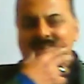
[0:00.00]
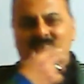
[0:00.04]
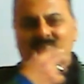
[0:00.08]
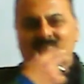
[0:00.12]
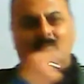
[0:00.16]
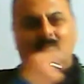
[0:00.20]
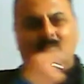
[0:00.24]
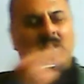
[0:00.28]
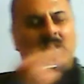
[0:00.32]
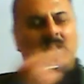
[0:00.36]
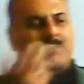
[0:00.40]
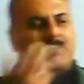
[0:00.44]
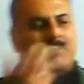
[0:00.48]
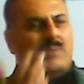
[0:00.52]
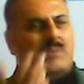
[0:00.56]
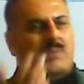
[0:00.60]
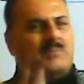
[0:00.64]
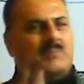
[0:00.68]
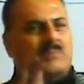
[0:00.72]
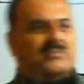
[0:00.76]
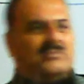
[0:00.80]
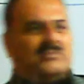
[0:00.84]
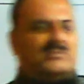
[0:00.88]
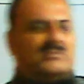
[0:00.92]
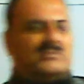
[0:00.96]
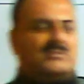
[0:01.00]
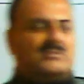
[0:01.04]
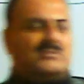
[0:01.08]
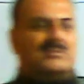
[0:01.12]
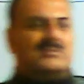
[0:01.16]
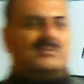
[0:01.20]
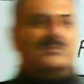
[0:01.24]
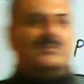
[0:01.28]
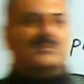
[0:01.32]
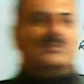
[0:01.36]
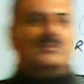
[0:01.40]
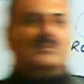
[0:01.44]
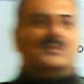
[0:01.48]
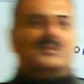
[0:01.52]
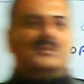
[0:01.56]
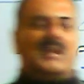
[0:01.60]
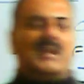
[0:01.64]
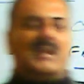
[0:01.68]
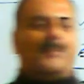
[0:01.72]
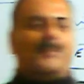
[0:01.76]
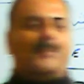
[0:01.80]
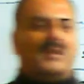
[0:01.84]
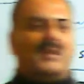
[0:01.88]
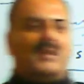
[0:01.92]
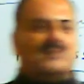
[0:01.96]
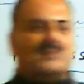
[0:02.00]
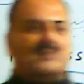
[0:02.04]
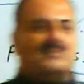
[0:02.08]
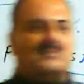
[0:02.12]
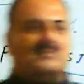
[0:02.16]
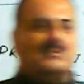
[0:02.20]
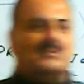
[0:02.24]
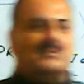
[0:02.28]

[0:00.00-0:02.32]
So many problems take place